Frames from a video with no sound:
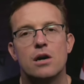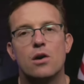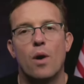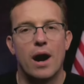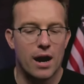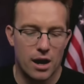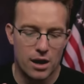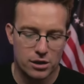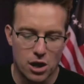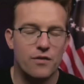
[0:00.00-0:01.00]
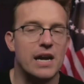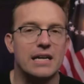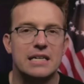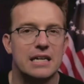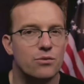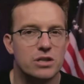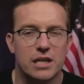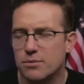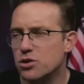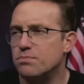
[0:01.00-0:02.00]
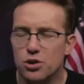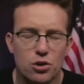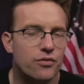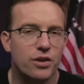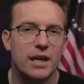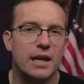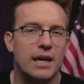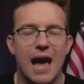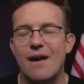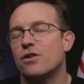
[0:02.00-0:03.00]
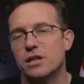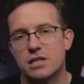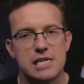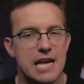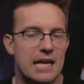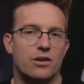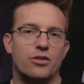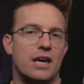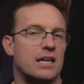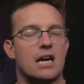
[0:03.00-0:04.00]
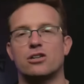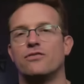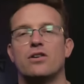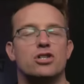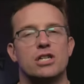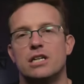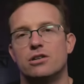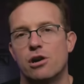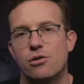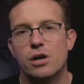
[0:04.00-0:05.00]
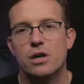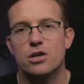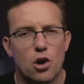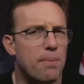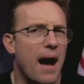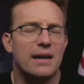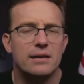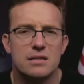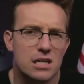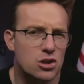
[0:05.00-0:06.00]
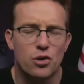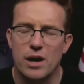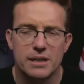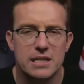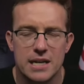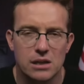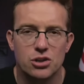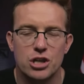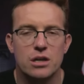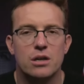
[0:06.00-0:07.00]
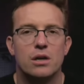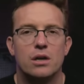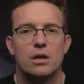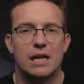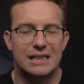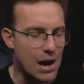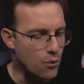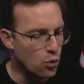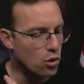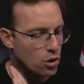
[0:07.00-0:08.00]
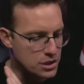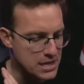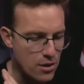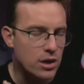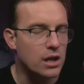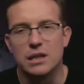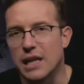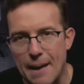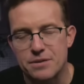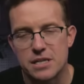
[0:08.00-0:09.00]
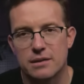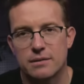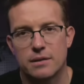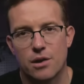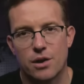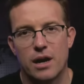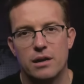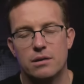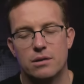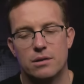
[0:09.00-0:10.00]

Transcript: where COVID-19 was like the most beautifully and effortlessly handled thing. Dr. Fauci's a hero. Joe Biden is incredibly intelligent. Like that world is now collapsing, okay?